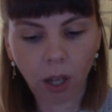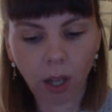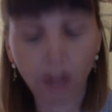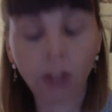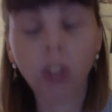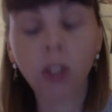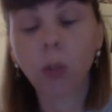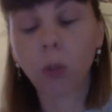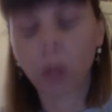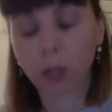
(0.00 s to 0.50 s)

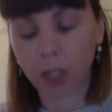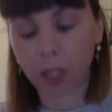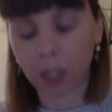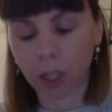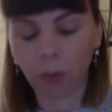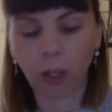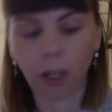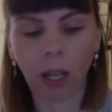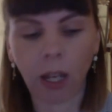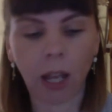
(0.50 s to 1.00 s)
And she wasn't
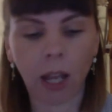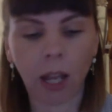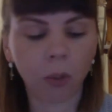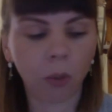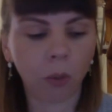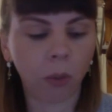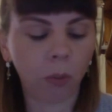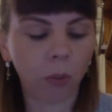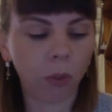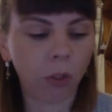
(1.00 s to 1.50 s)
in the
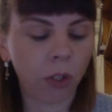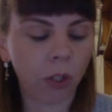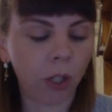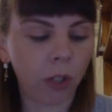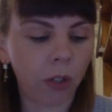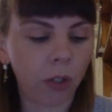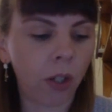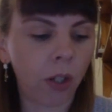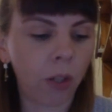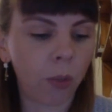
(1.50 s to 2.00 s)
last one, was
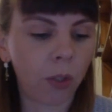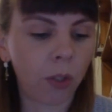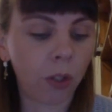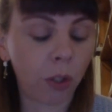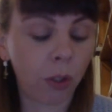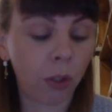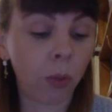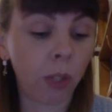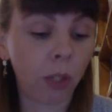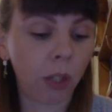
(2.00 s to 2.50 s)
she? So
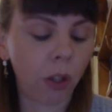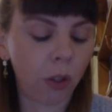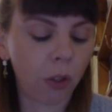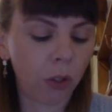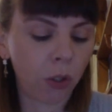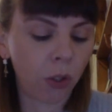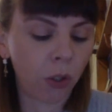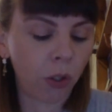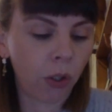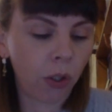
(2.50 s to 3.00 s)
she was in
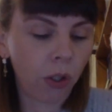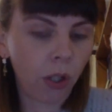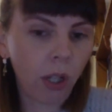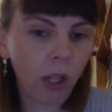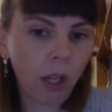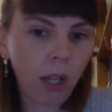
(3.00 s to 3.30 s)
those two.